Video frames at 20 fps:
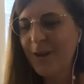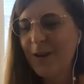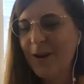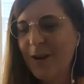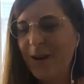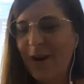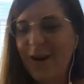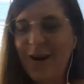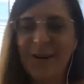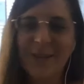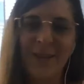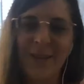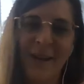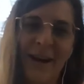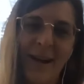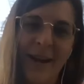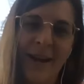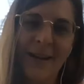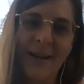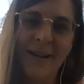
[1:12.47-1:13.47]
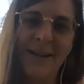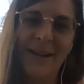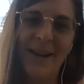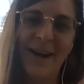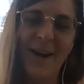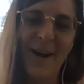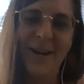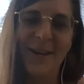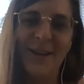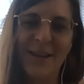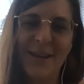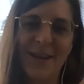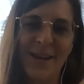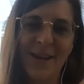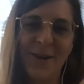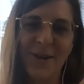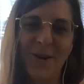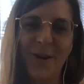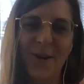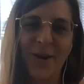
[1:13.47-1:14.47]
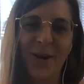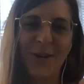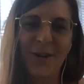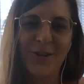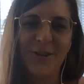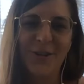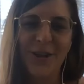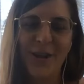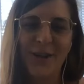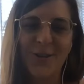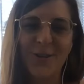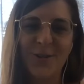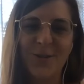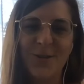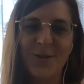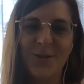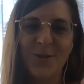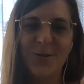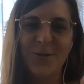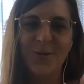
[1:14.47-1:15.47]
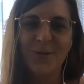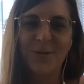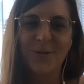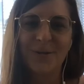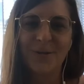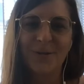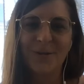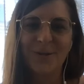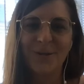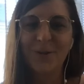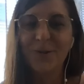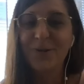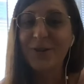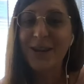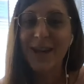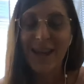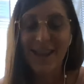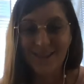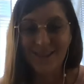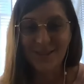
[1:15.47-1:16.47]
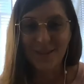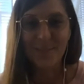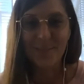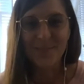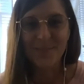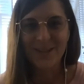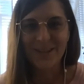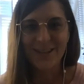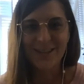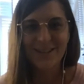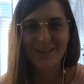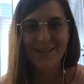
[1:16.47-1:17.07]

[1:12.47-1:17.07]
online, and Holly encouraged us to create something